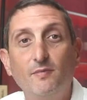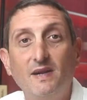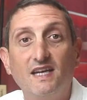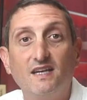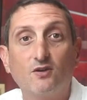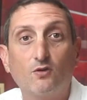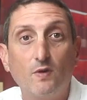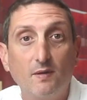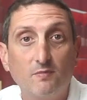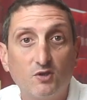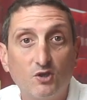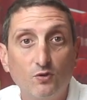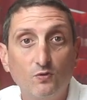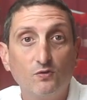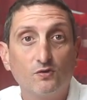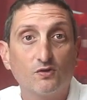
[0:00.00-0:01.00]
ferment grape
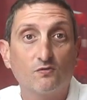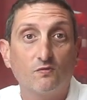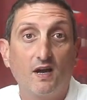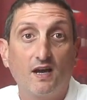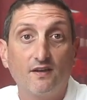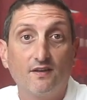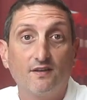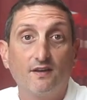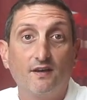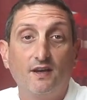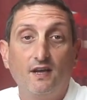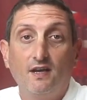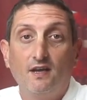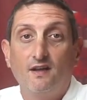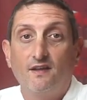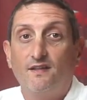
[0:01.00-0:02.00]
juice rather
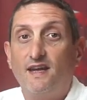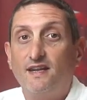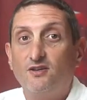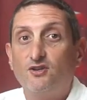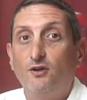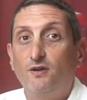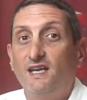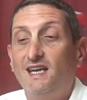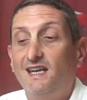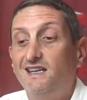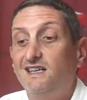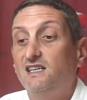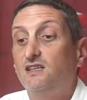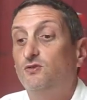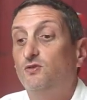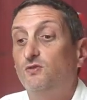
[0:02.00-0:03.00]
than turning
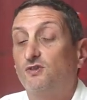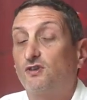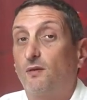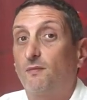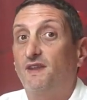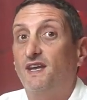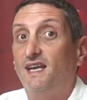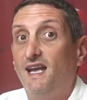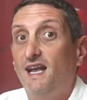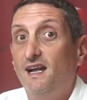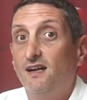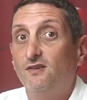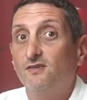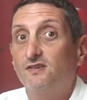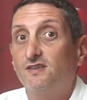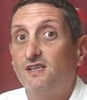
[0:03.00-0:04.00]
it into something
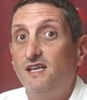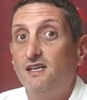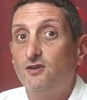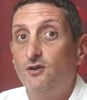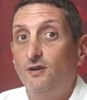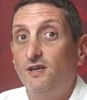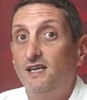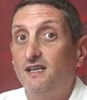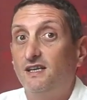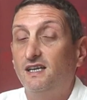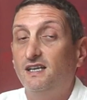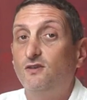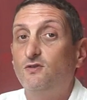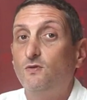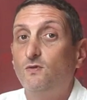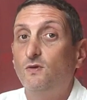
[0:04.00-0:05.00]
else? They turn it
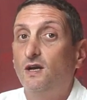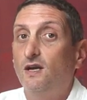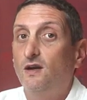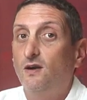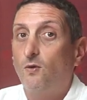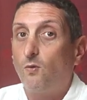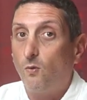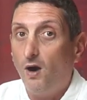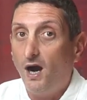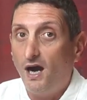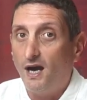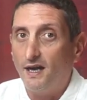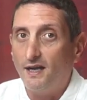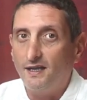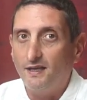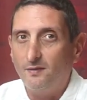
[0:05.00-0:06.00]
into
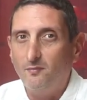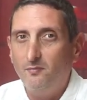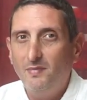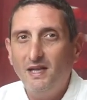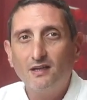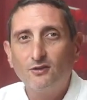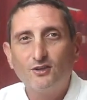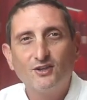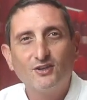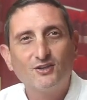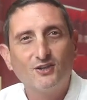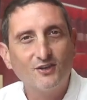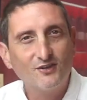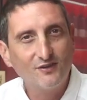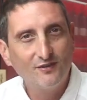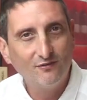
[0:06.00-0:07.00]
wine. Milk
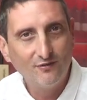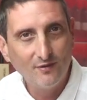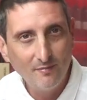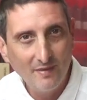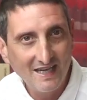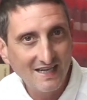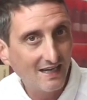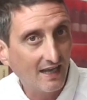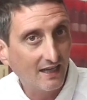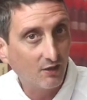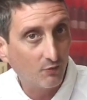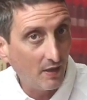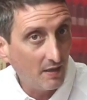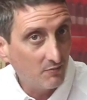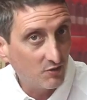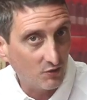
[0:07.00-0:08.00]
doesn't ferment
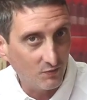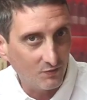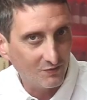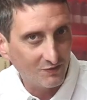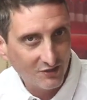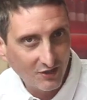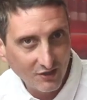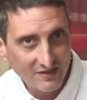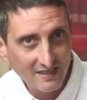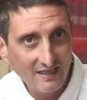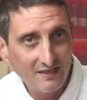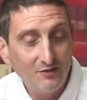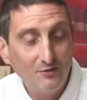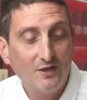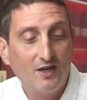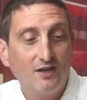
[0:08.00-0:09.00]
like grape juice, does
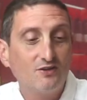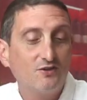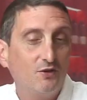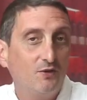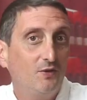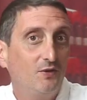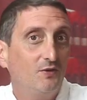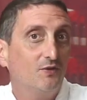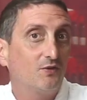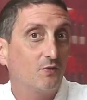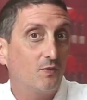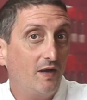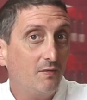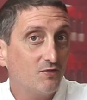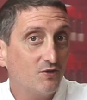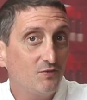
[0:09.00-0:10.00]
it? You can't turn
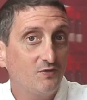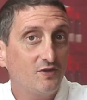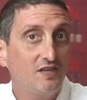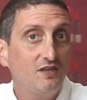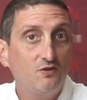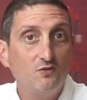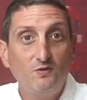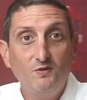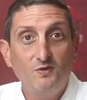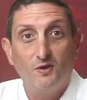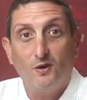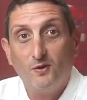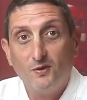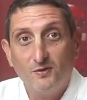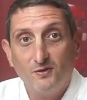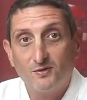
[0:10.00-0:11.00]
grape juice into
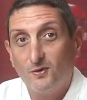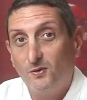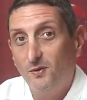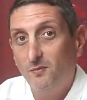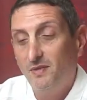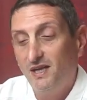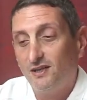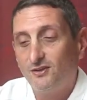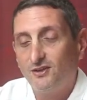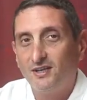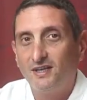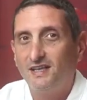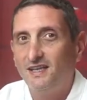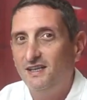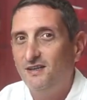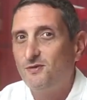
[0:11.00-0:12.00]
yogurt or milk
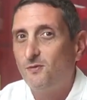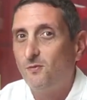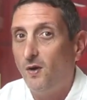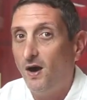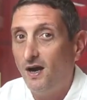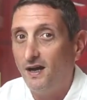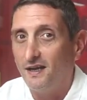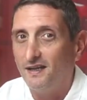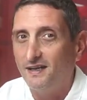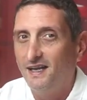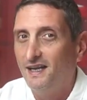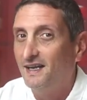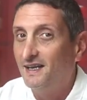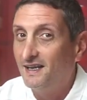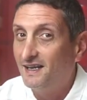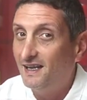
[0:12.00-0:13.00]
into wine,
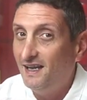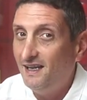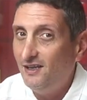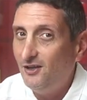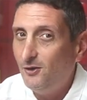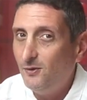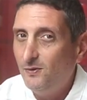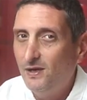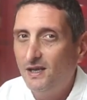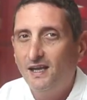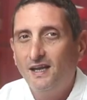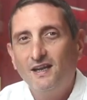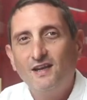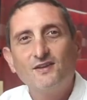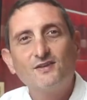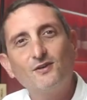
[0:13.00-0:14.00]
can you?
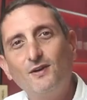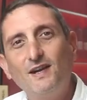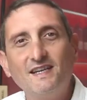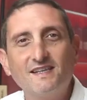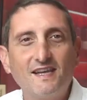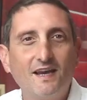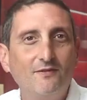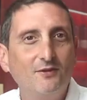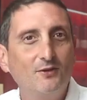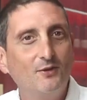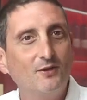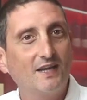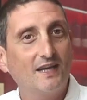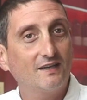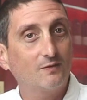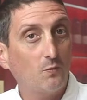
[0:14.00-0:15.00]
So let's have a
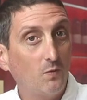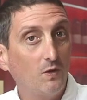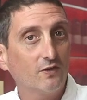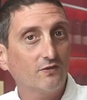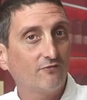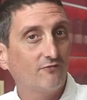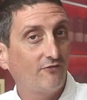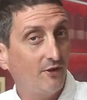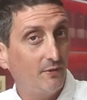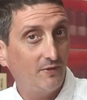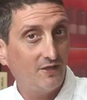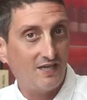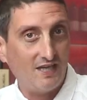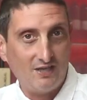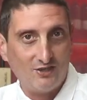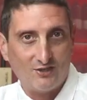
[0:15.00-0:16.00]
look at what
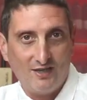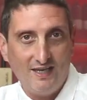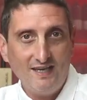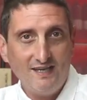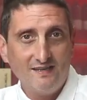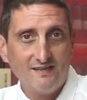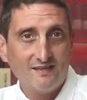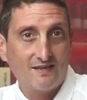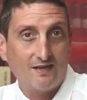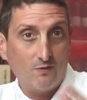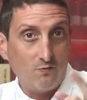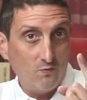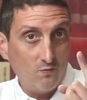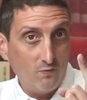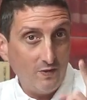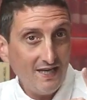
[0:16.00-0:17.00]
fermentation is
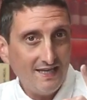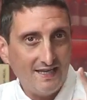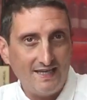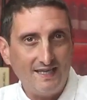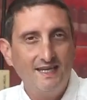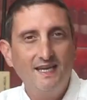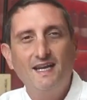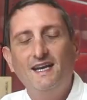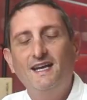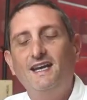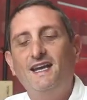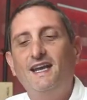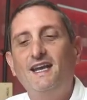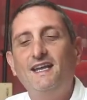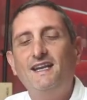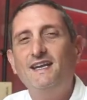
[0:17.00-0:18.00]
really
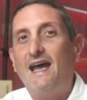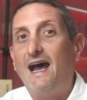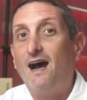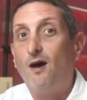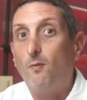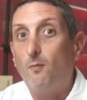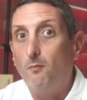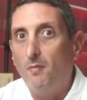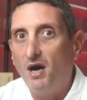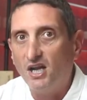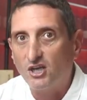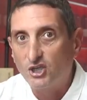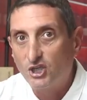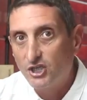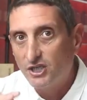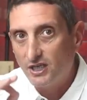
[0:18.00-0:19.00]
and how
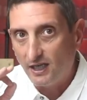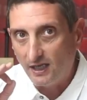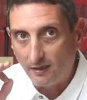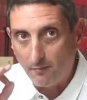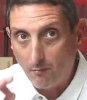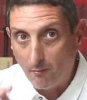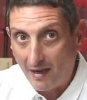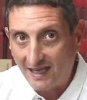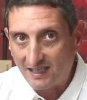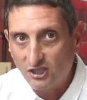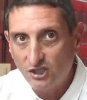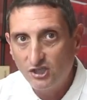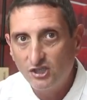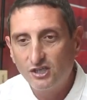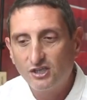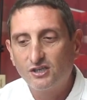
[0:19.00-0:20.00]
much it
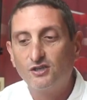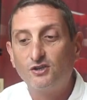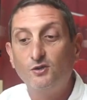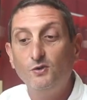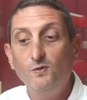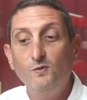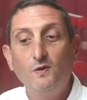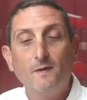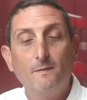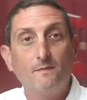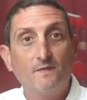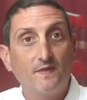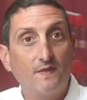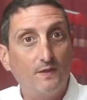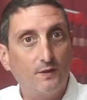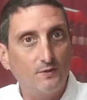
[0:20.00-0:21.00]
matters to
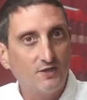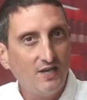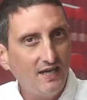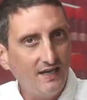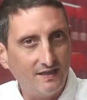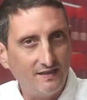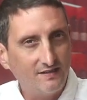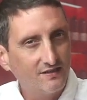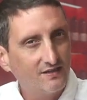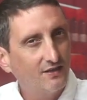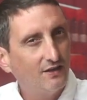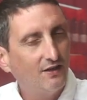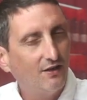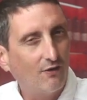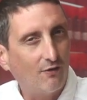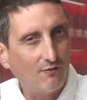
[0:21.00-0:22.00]
the taste
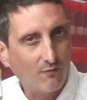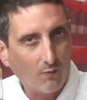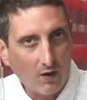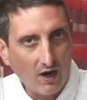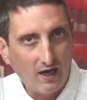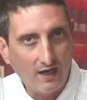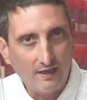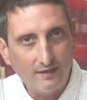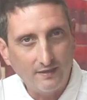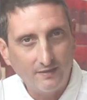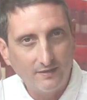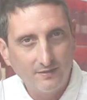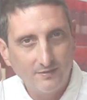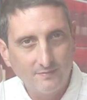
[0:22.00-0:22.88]
of wine.